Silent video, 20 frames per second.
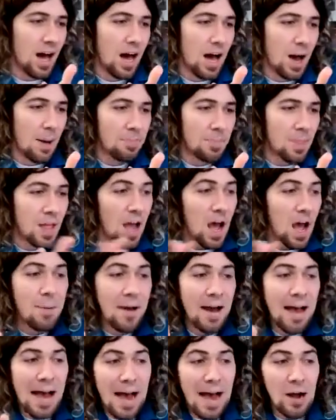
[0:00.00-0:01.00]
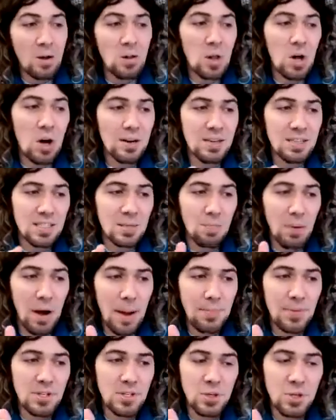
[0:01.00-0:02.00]
About how long is the
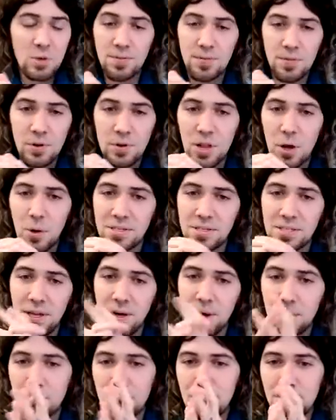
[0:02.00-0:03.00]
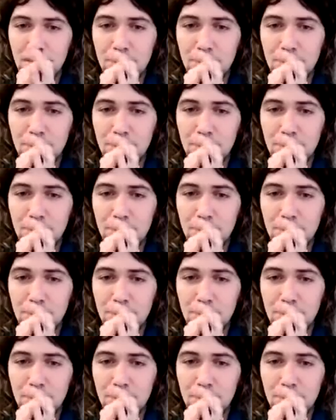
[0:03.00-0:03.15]
pipe that you use for your lowest note?